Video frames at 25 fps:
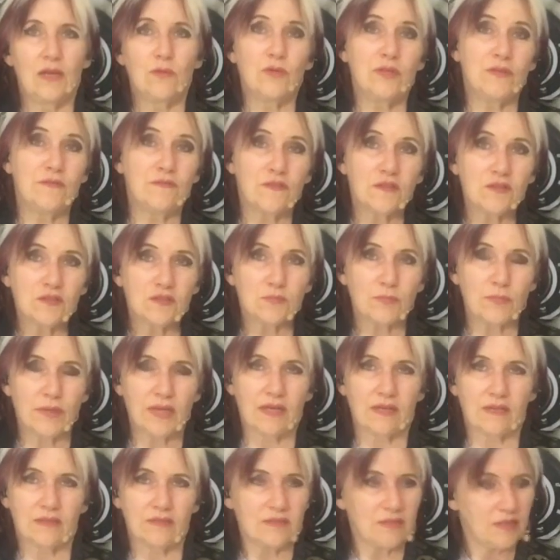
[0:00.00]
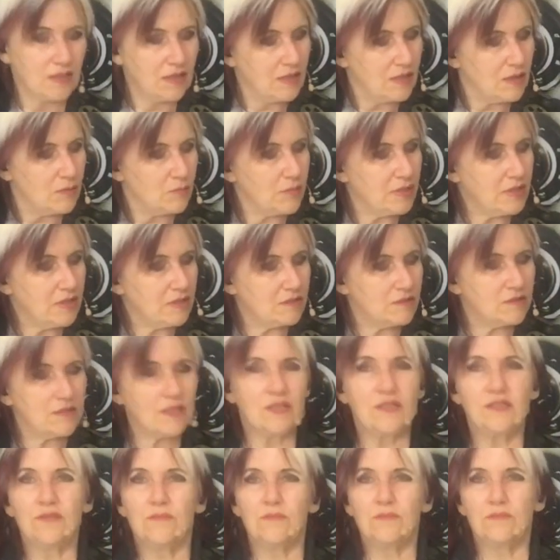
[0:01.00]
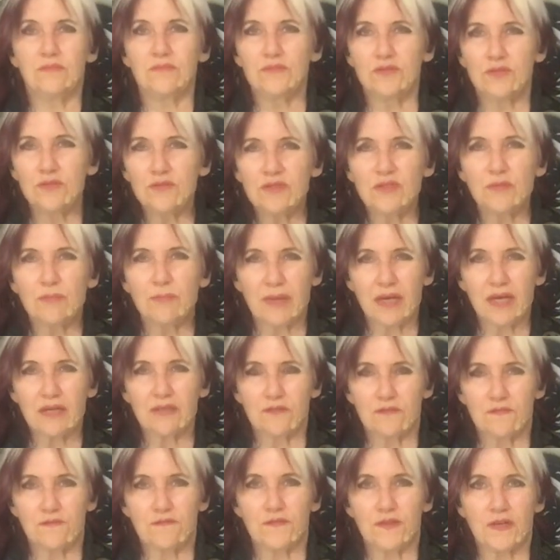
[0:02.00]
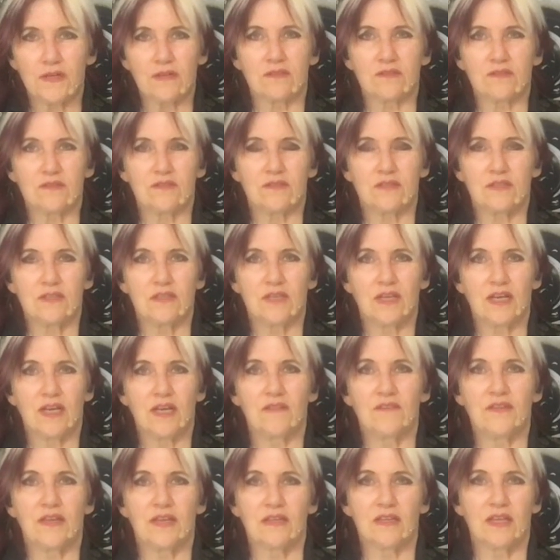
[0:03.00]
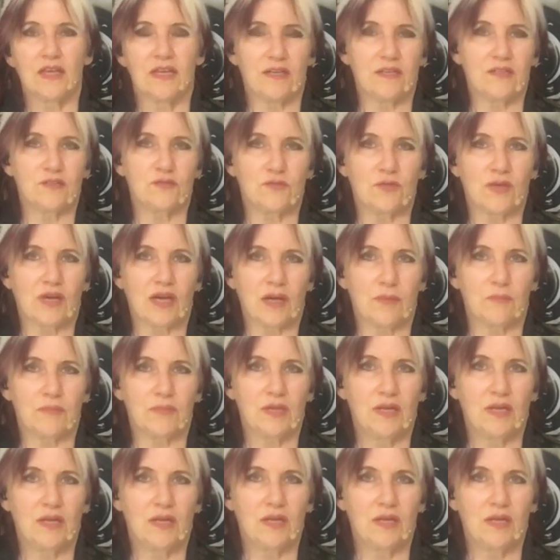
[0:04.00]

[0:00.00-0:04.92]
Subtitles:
reverse bend means that you do the bend first and then let it drop.